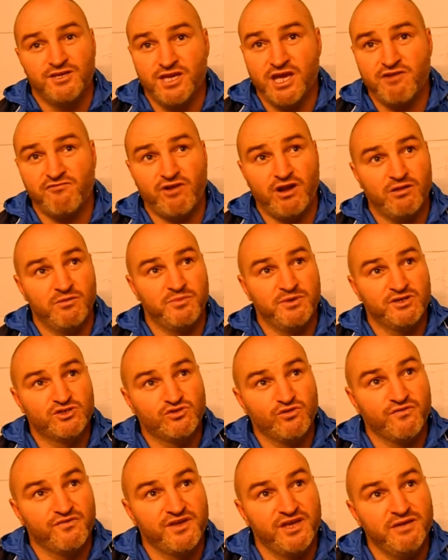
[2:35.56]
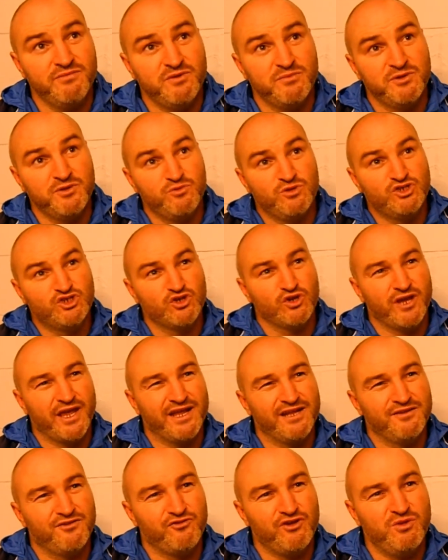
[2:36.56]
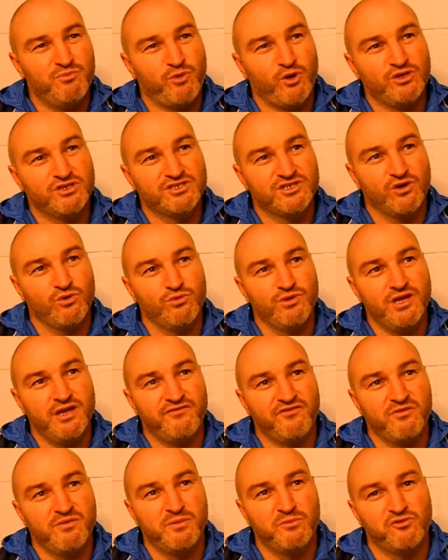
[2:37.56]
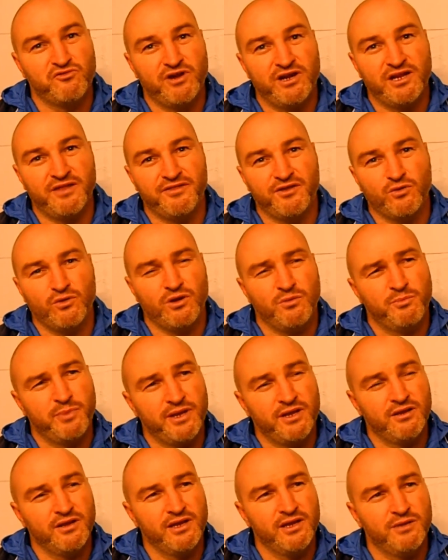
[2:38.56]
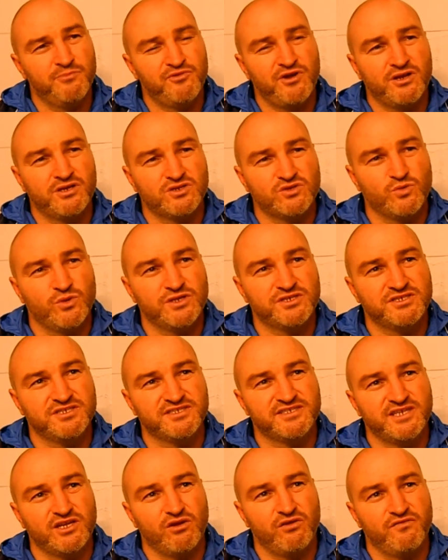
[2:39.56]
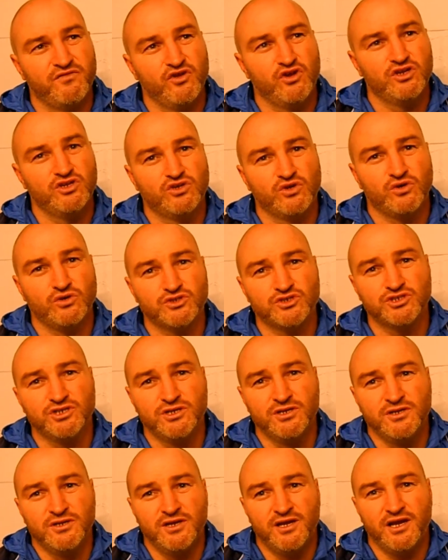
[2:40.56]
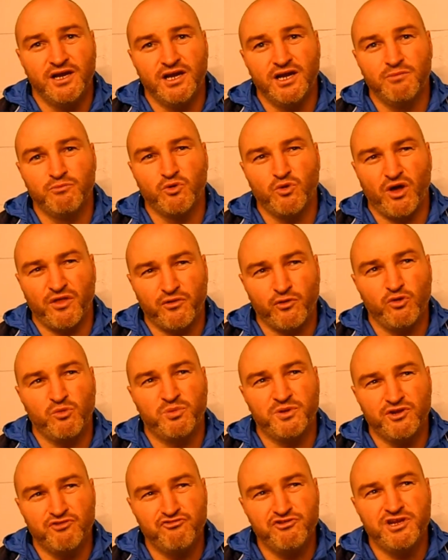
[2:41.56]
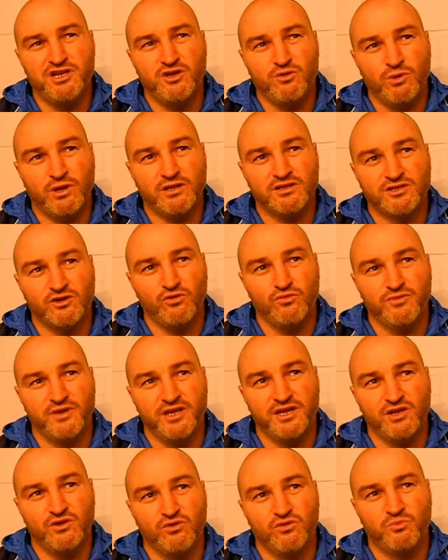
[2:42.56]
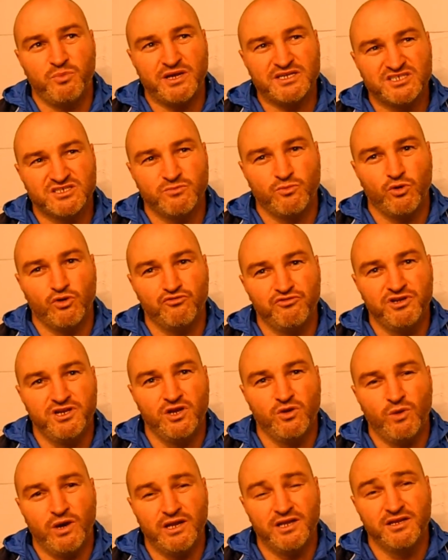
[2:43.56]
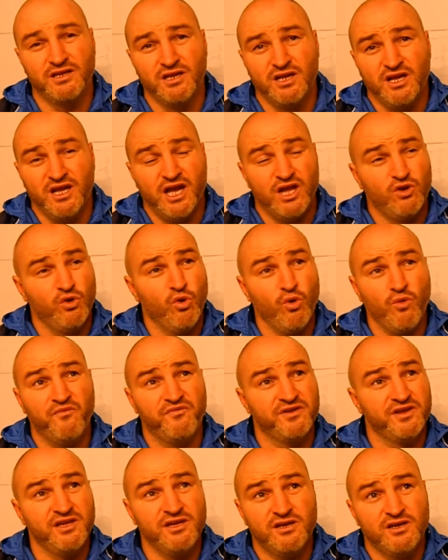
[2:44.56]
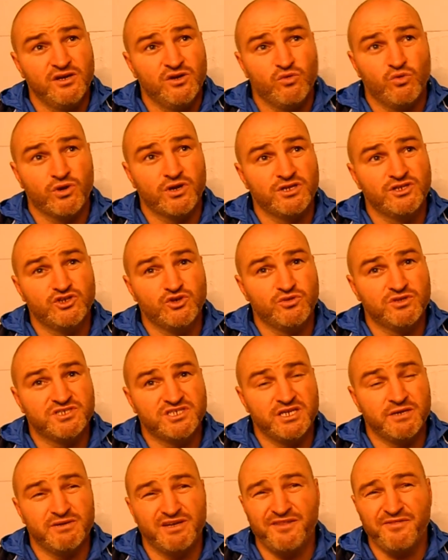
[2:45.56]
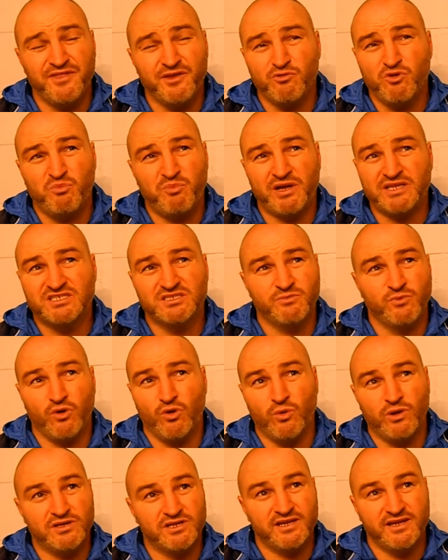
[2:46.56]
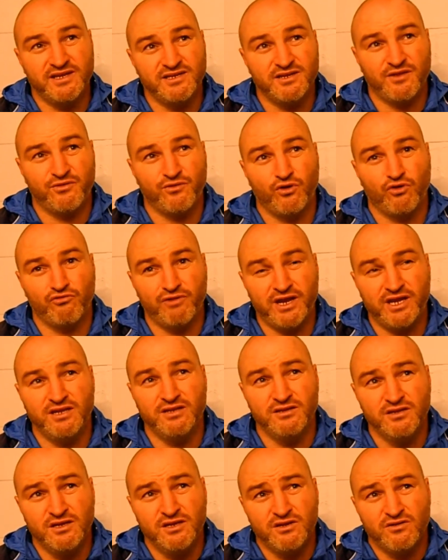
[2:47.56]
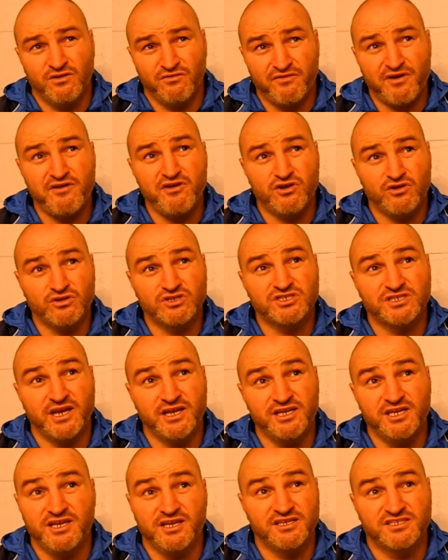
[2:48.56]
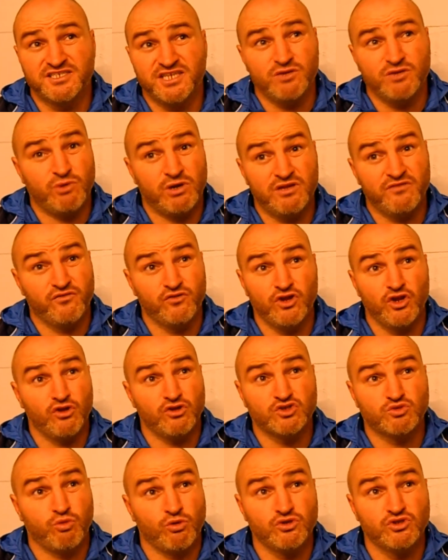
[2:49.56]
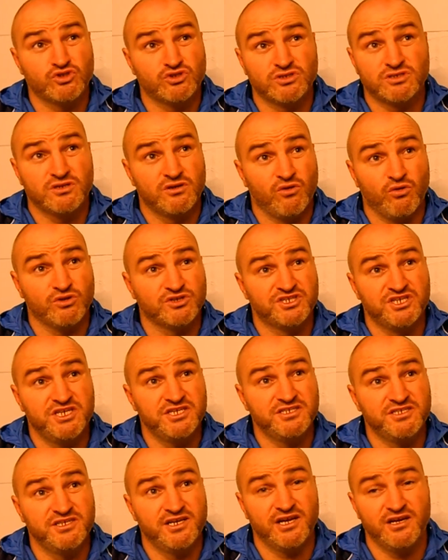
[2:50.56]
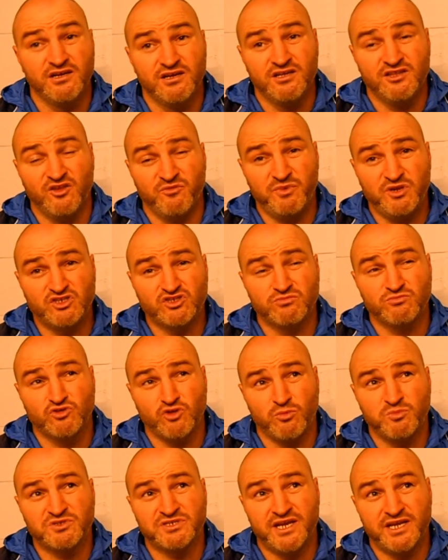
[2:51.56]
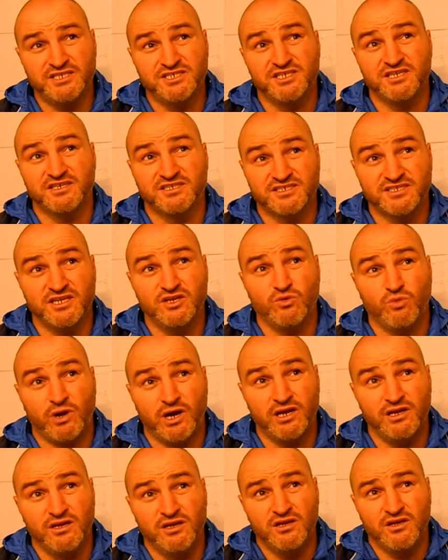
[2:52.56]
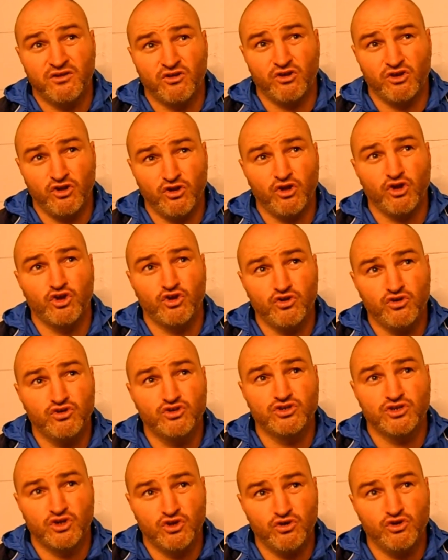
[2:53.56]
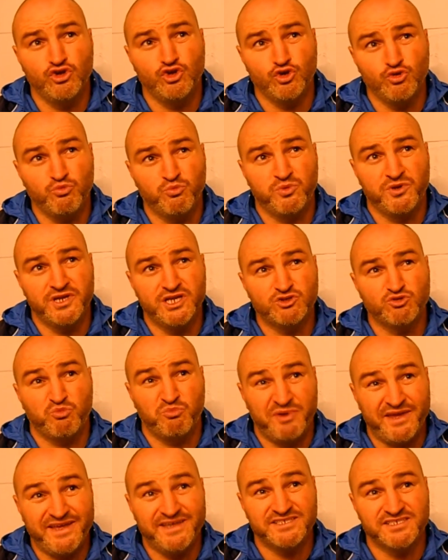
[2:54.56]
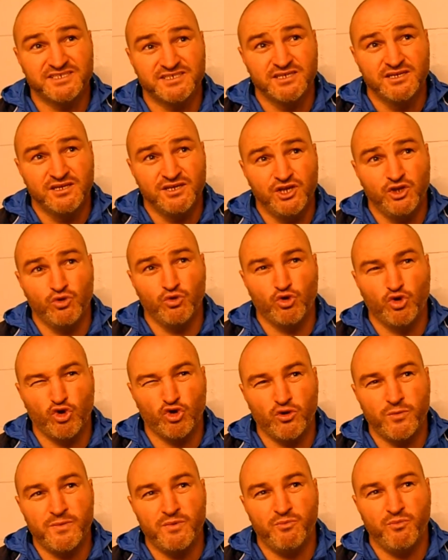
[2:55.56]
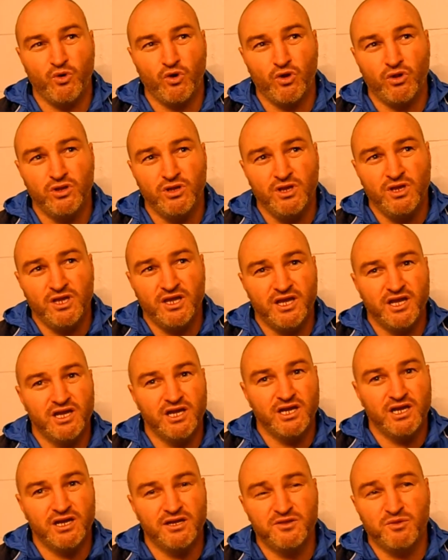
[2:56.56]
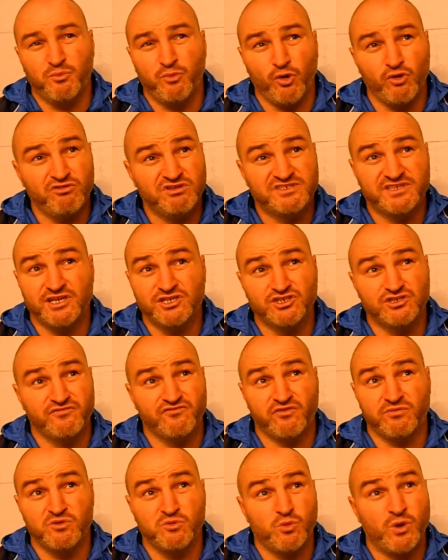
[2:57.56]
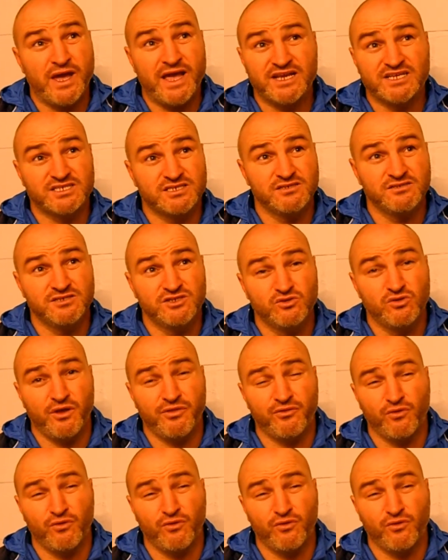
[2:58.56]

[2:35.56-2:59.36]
Yeah, right, it'll be a tough game. I mean, we should have gotten 3 points down there, if I remember right. I think we had Brett Wilson set off early doors. I thought we played really well down there, you know, passed the ball really well, and hopefully we can do this here. I didn't think we passed the ball well tonight. I thought Ryton, a very good side. You can see why they've only lost once all season here. They beat some top sides, you can see why. Got a lot of good young players with pace, you know, good on the ball. The ball retention from them were excellent, you know.